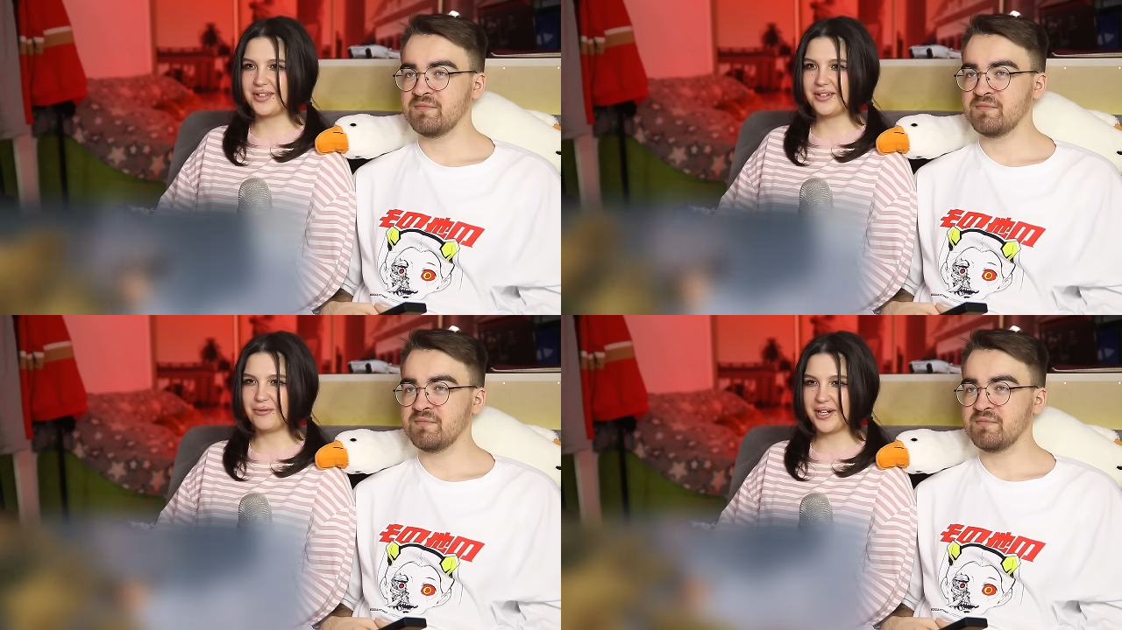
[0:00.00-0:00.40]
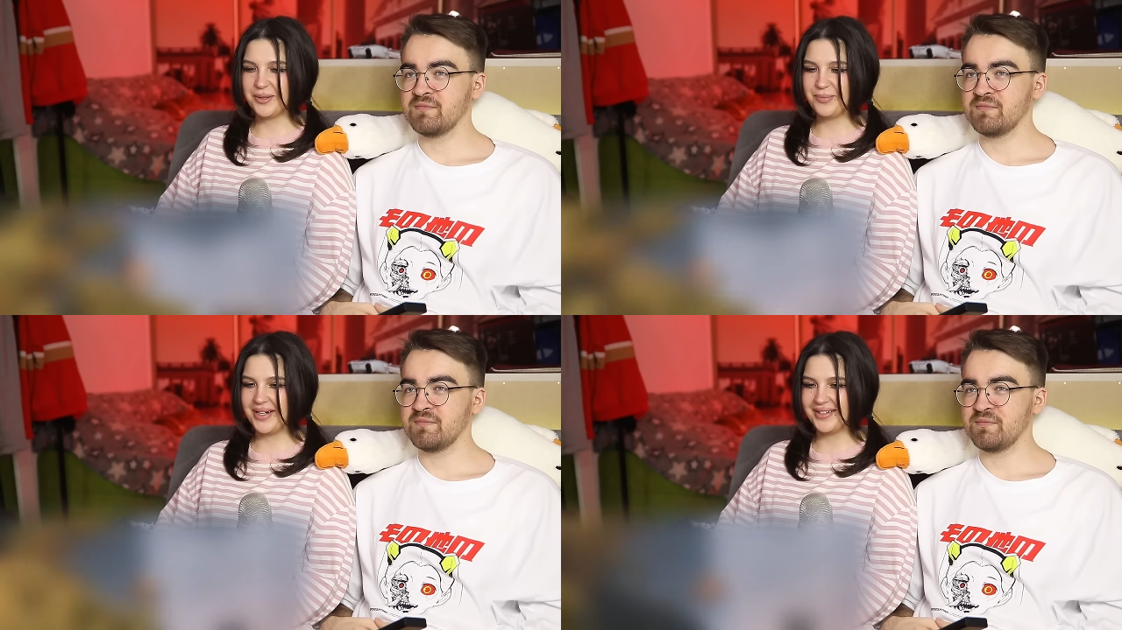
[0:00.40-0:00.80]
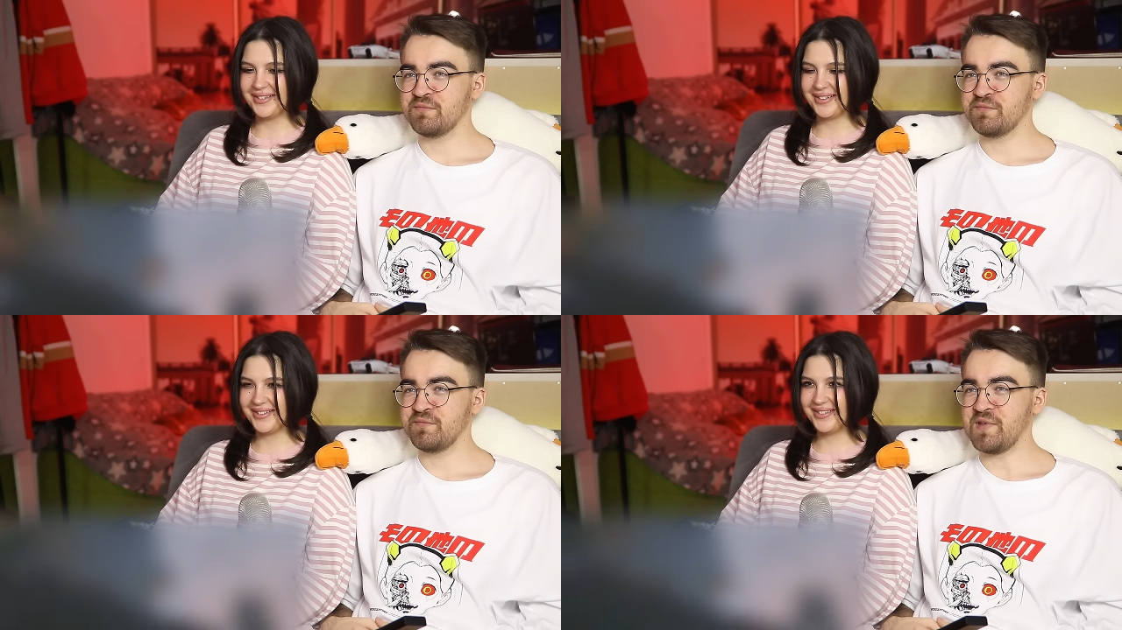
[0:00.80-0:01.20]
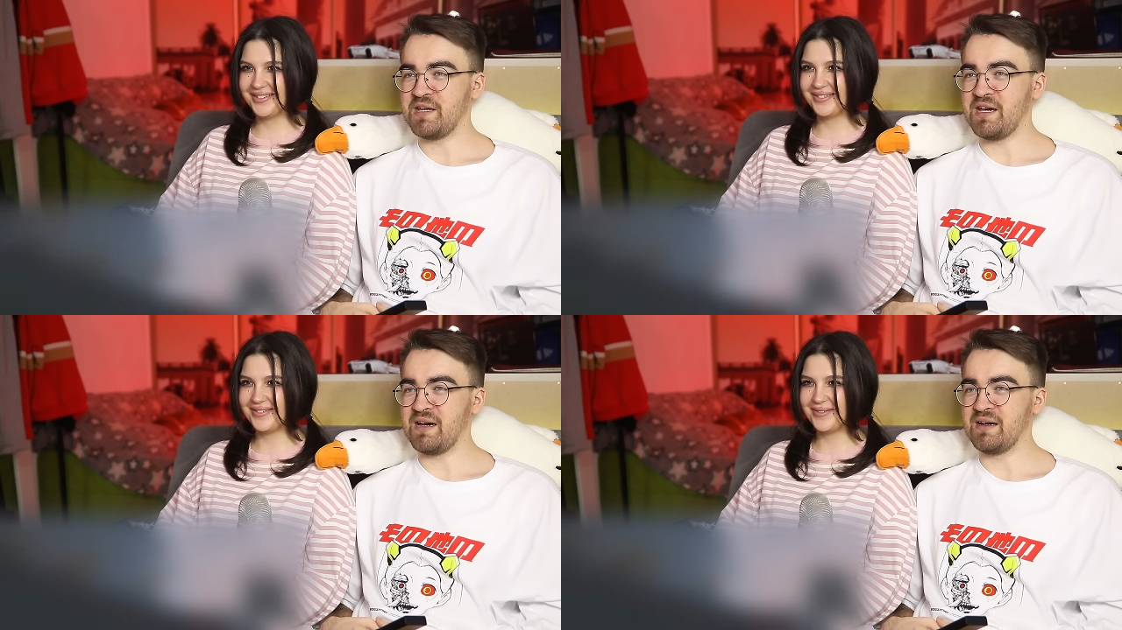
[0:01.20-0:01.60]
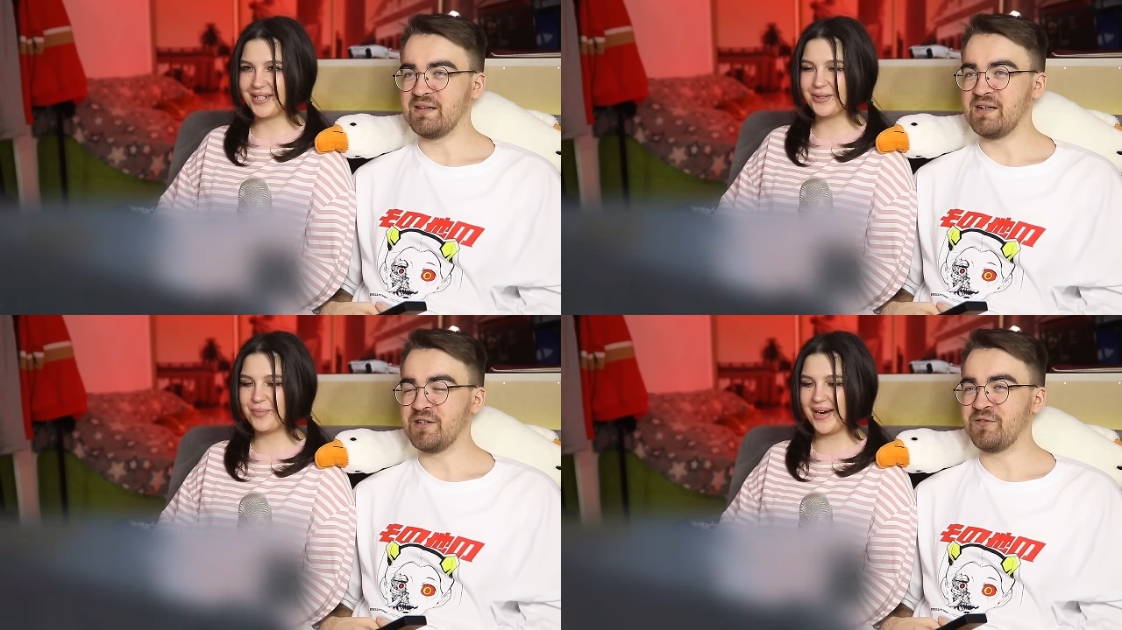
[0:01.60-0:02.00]
Speaker 1: a red panda.
Speaker 2: Yeah,
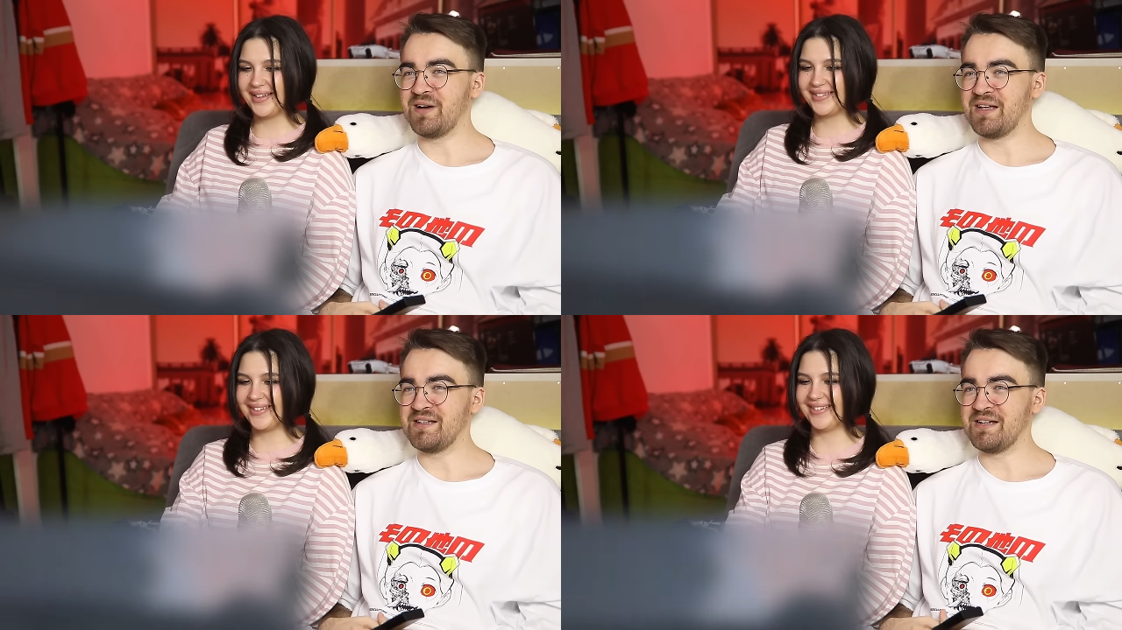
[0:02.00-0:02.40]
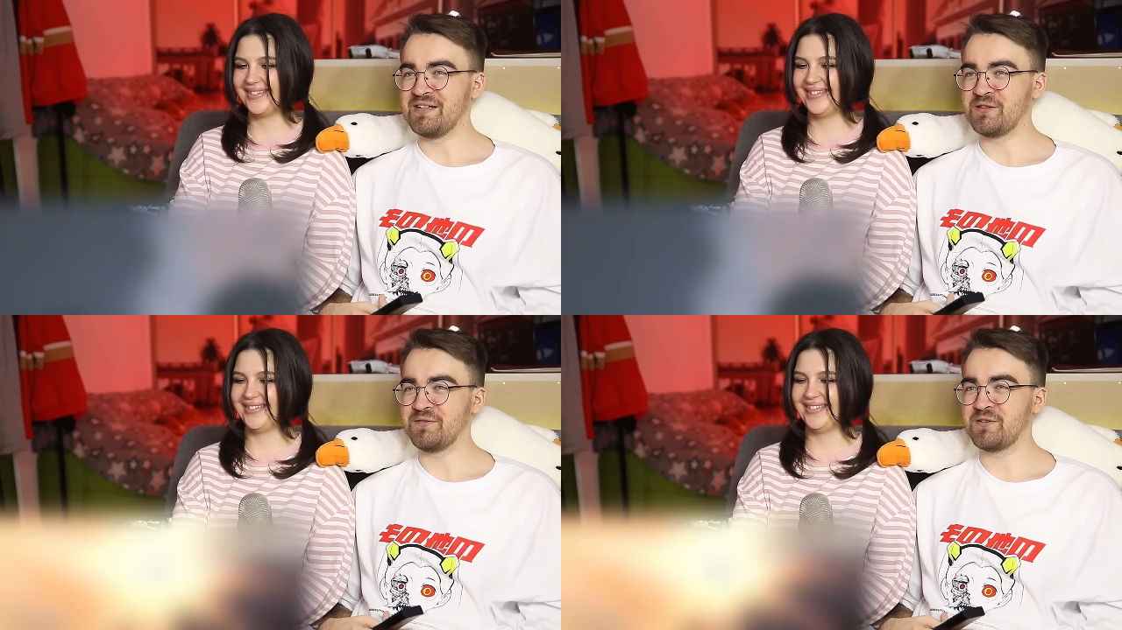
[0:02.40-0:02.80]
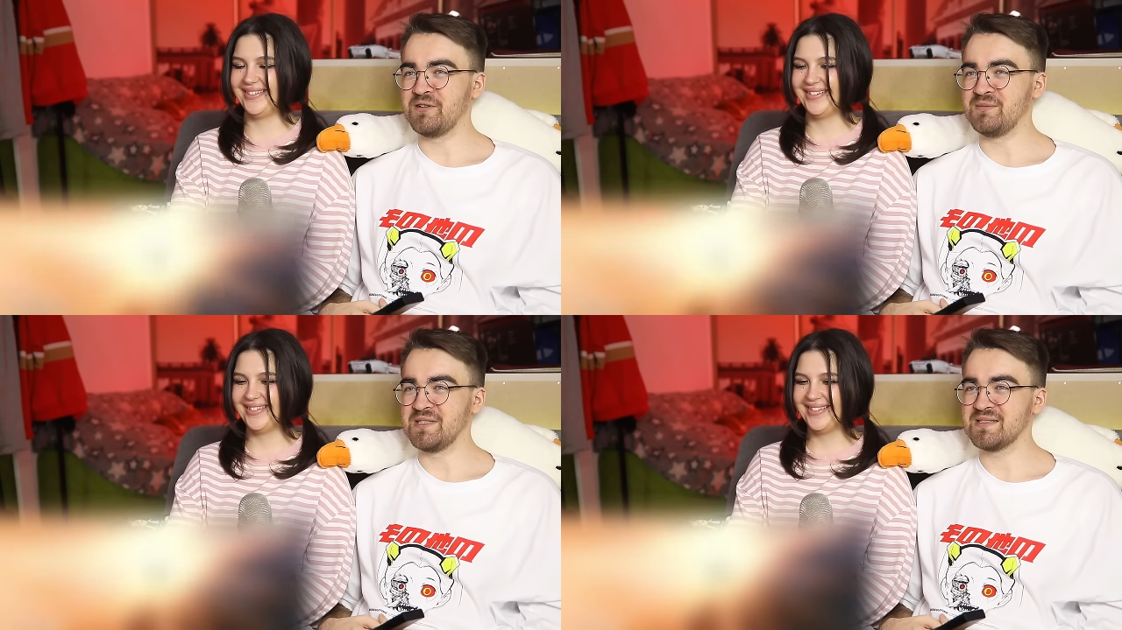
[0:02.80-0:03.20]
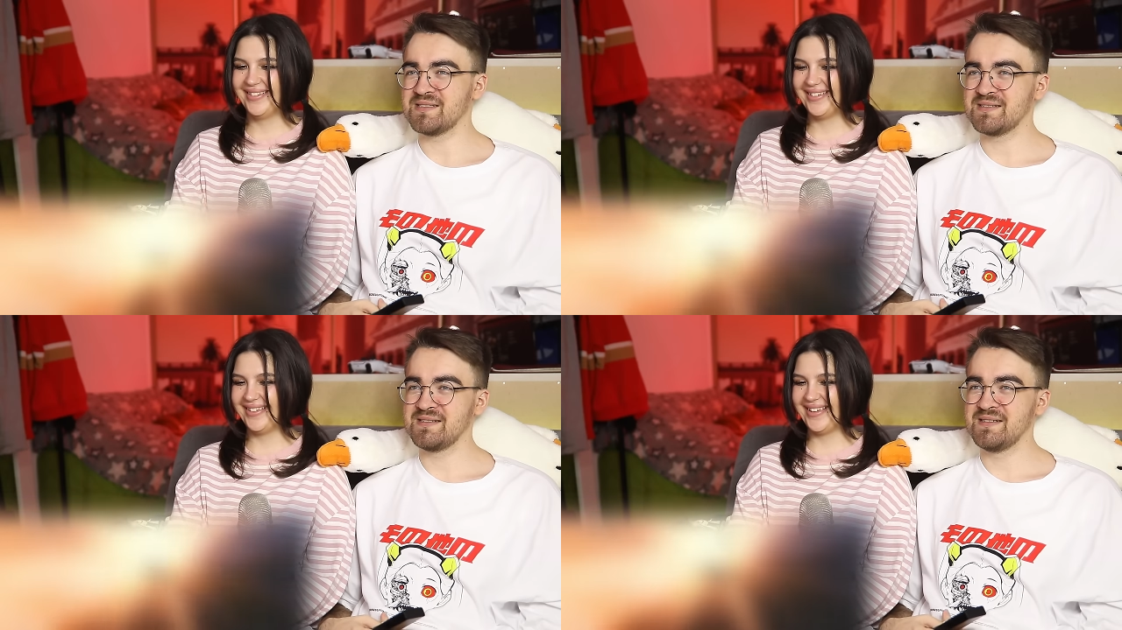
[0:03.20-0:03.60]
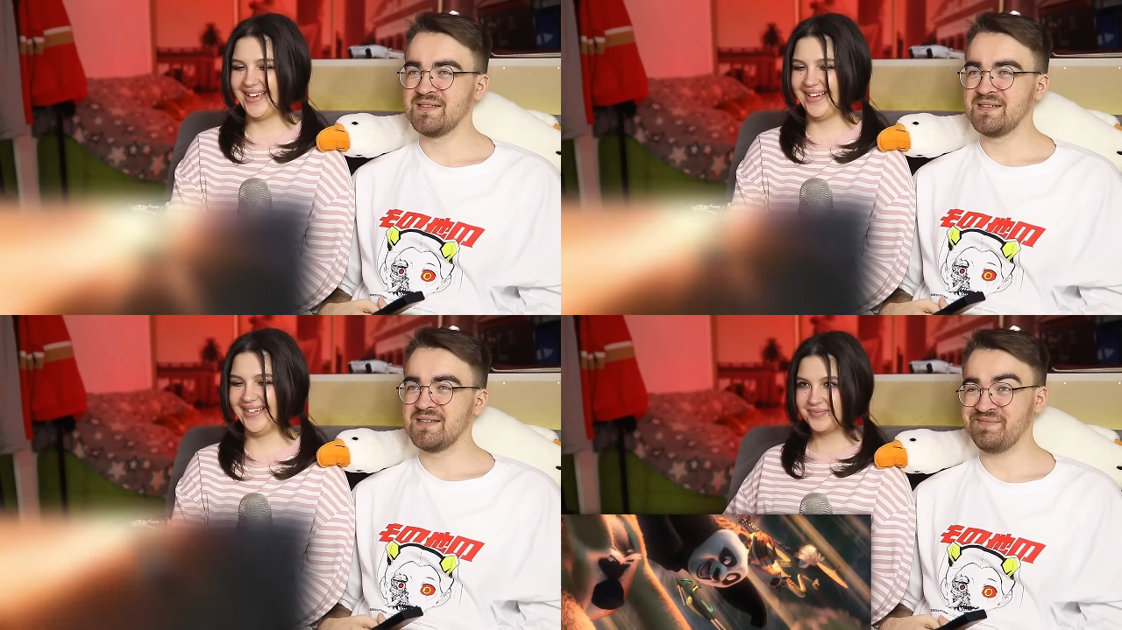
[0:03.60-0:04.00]
red a lot panda. of a, a lot of comments.
Speaker 1: Yeah.